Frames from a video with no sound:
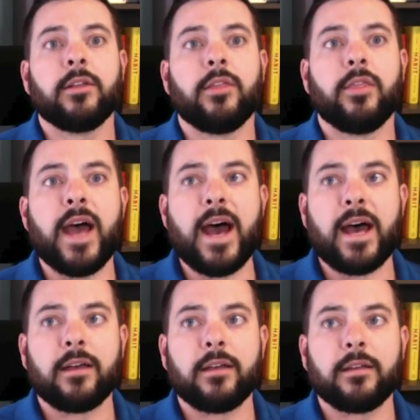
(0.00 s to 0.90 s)

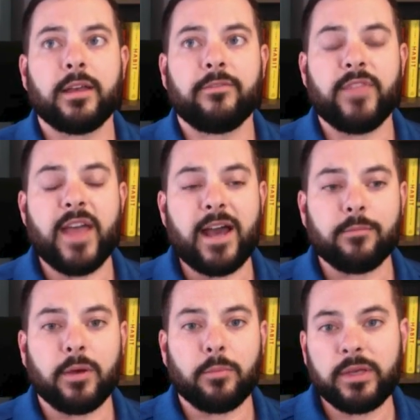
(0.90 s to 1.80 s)
That, if that
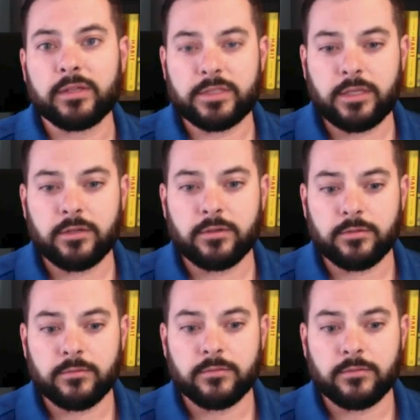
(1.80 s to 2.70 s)
appeals to you,
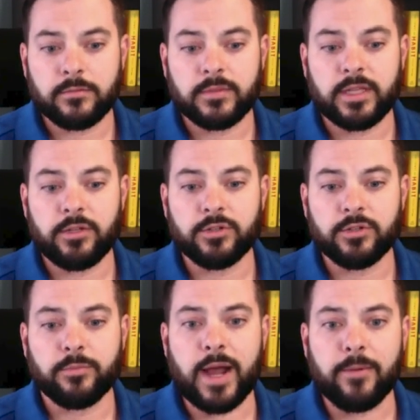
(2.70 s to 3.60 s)
then you
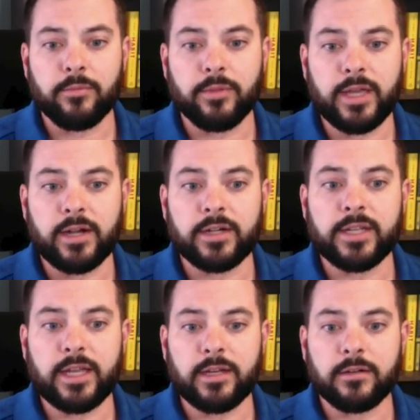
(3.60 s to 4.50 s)
should probably
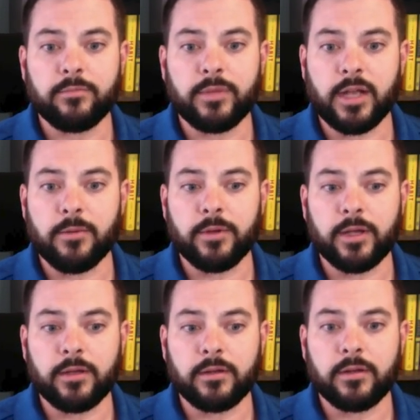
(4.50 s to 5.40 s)
entertain
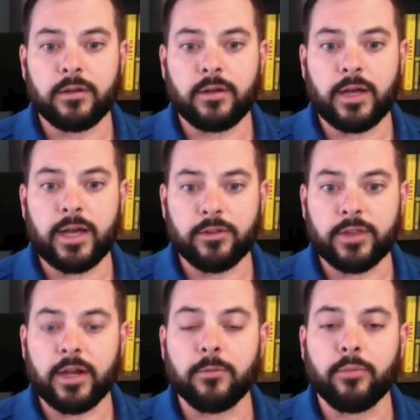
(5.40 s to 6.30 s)
becoming a
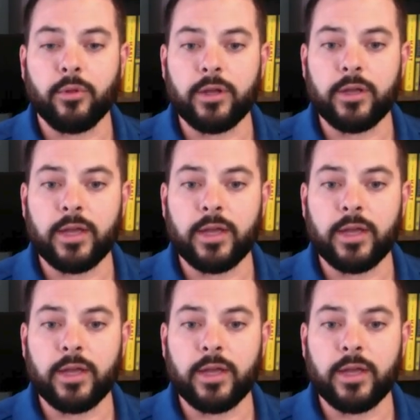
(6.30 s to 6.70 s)
healthcare employee